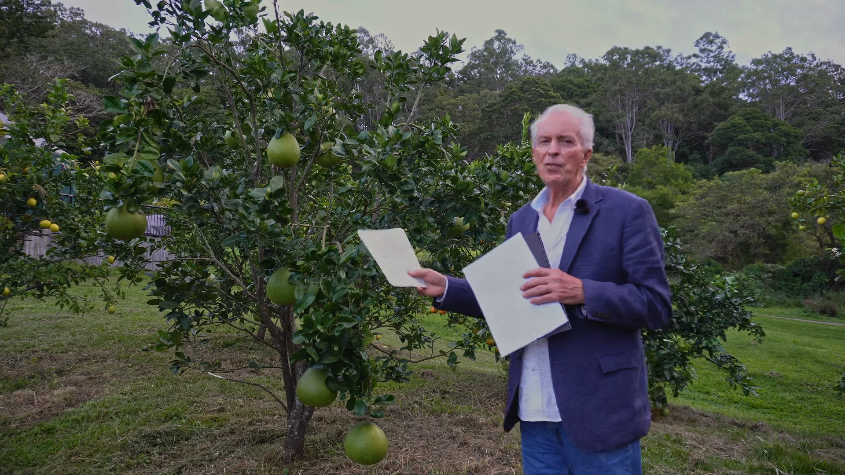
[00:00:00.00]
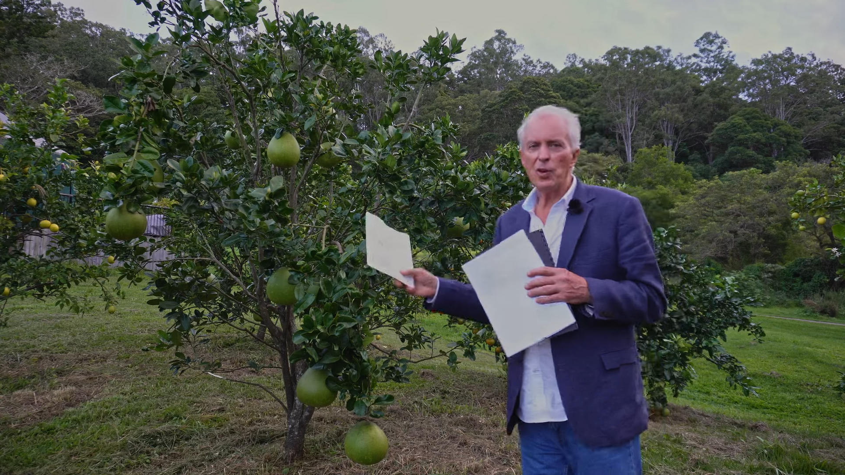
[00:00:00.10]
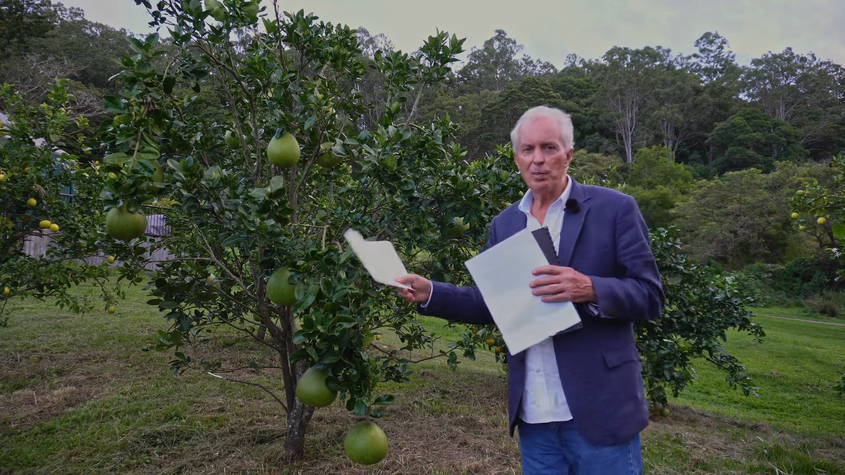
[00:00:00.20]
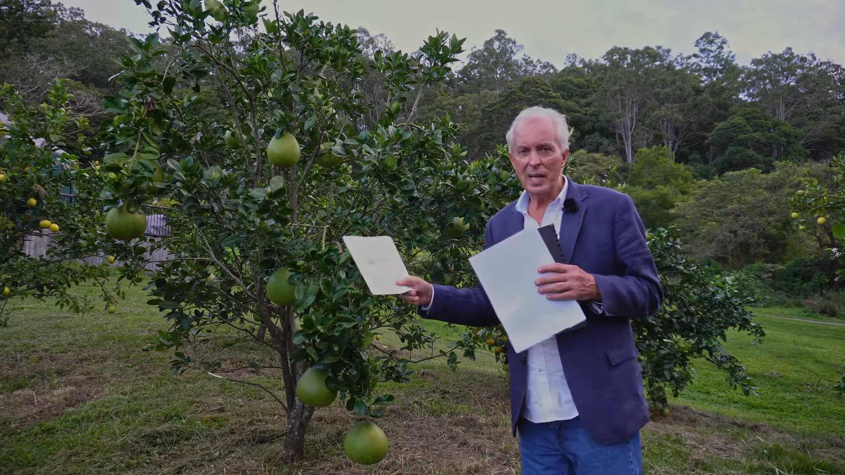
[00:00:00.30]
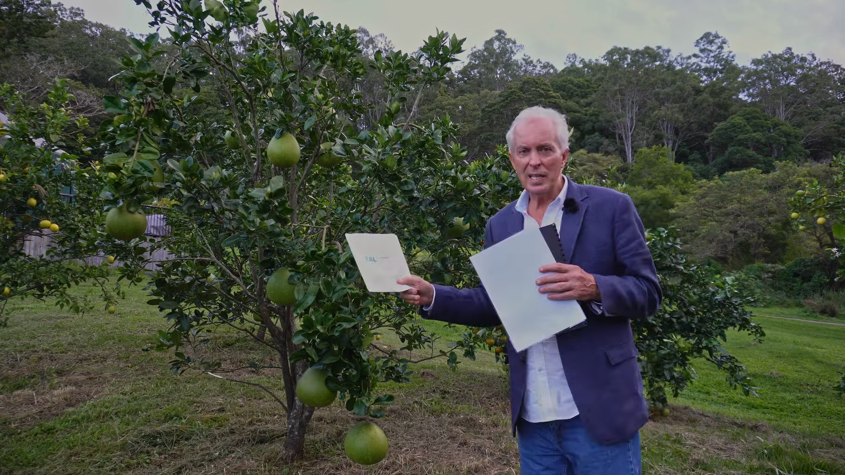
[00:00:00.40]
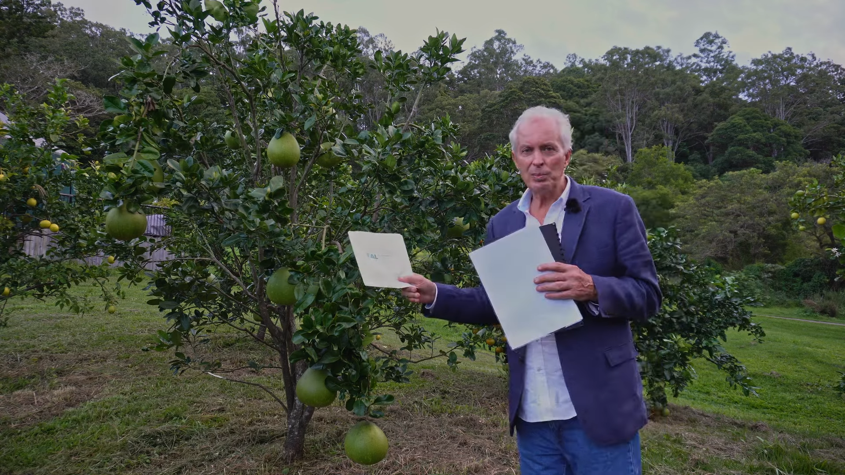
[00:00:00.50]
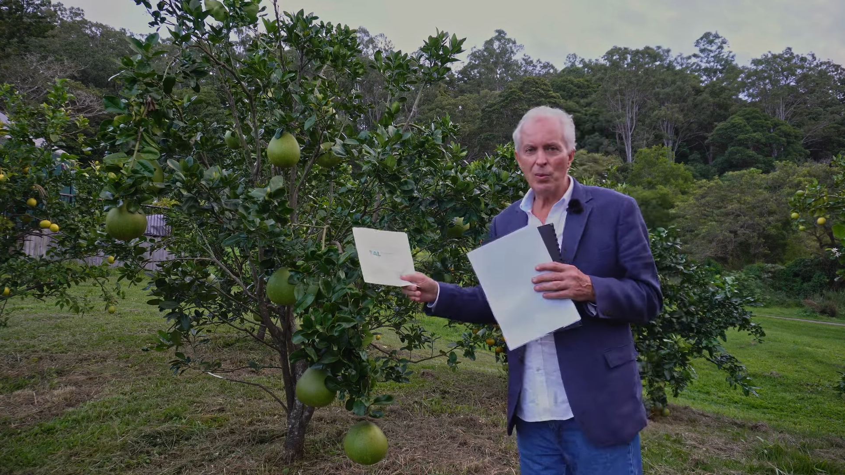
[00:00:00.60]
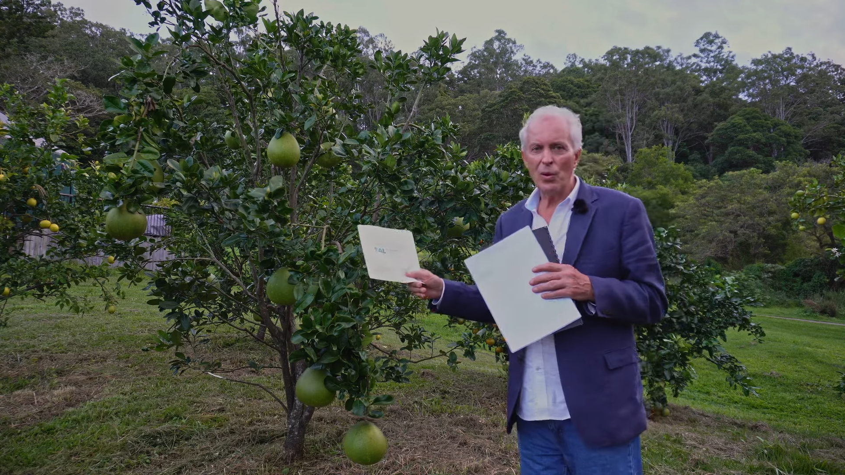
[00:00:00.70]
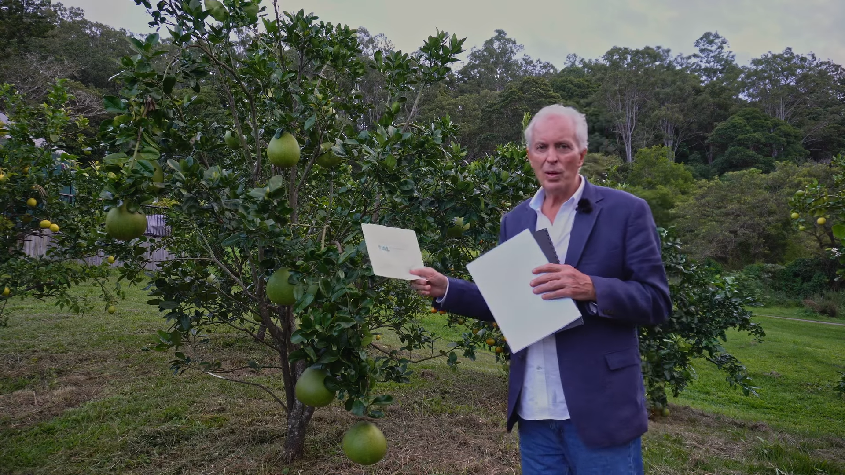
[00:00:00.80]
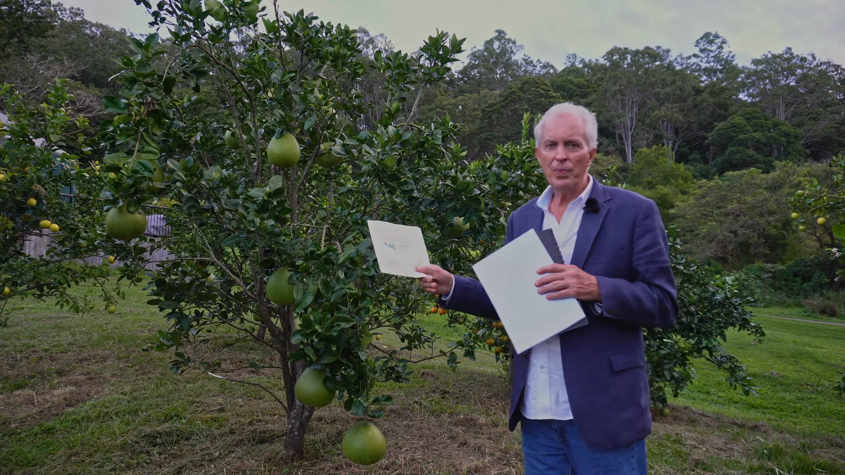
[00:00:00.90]
from
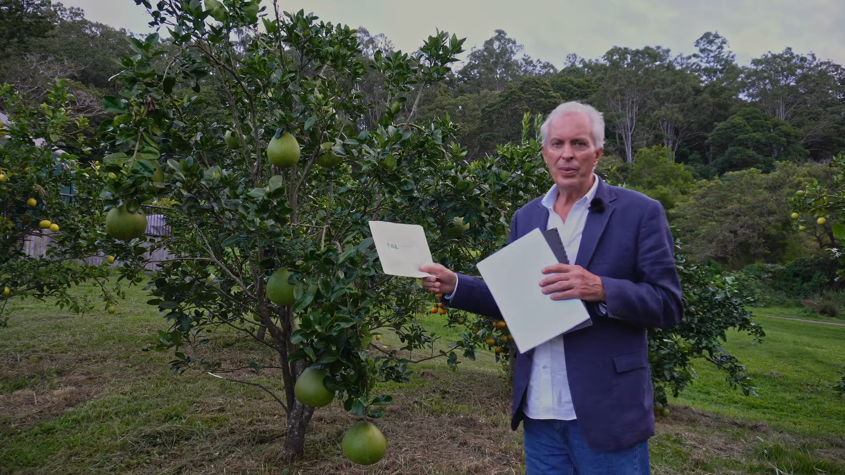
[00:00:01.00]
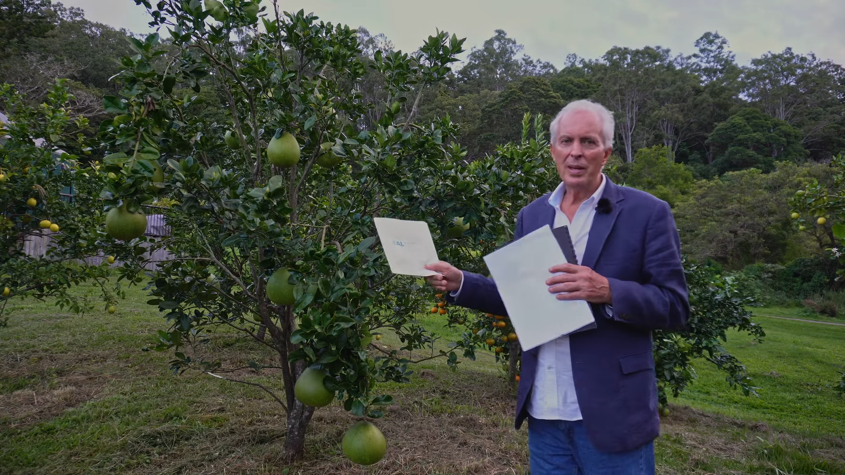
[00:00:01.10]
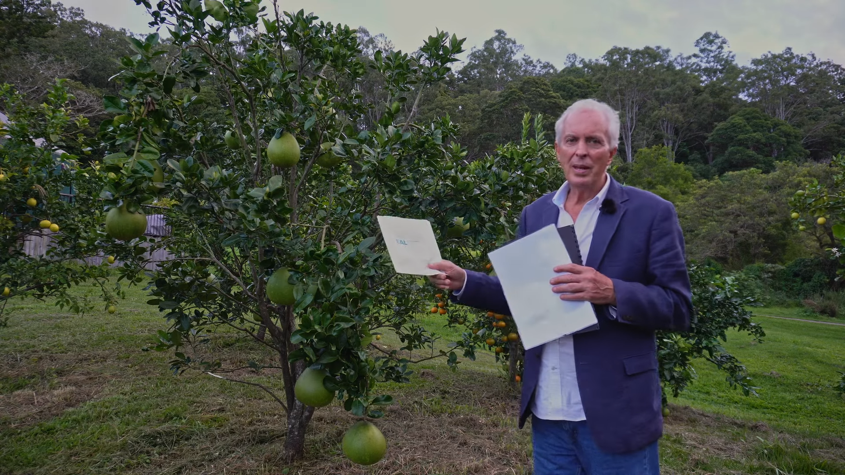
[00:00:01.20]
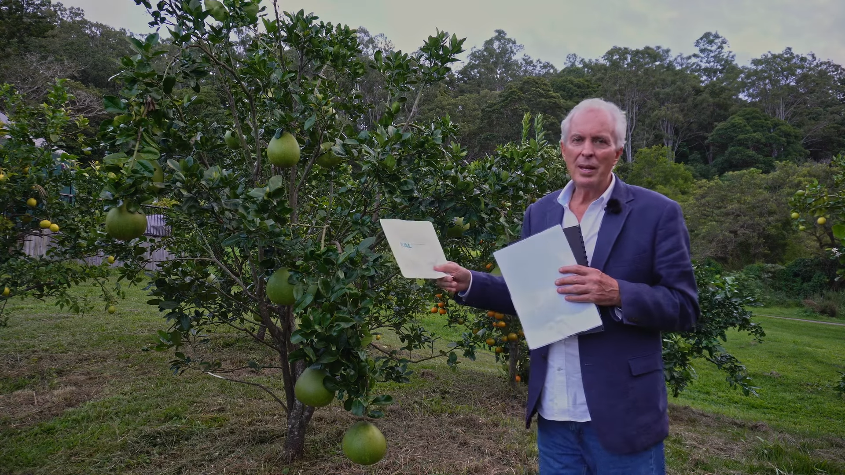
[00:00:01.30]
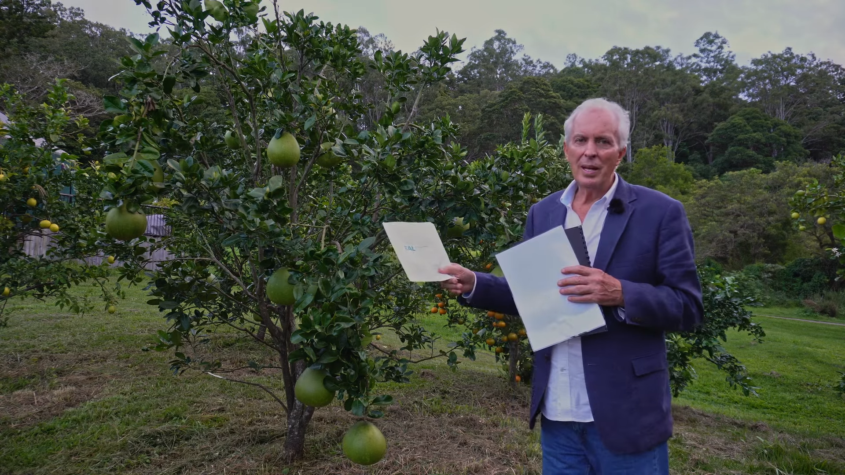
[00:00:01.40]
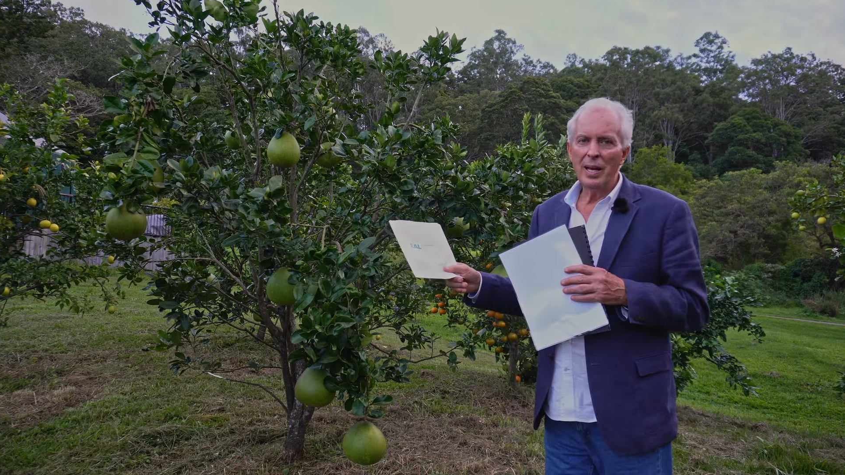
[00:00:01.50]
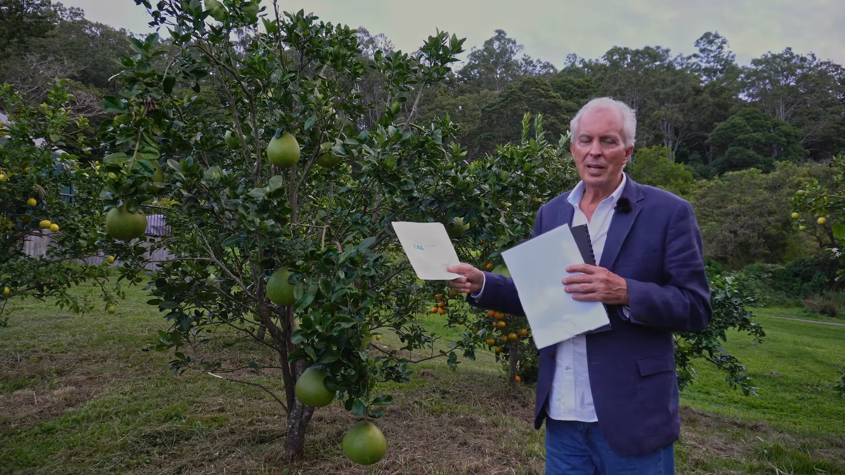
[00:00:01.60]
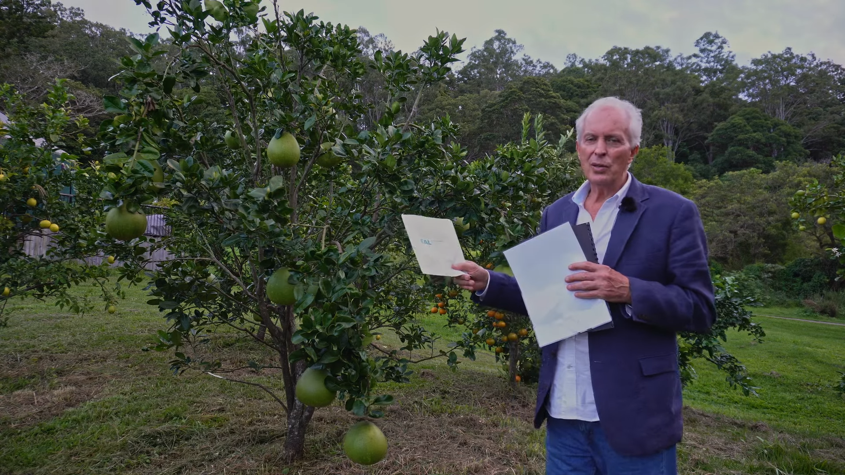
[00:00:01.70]
Lismore in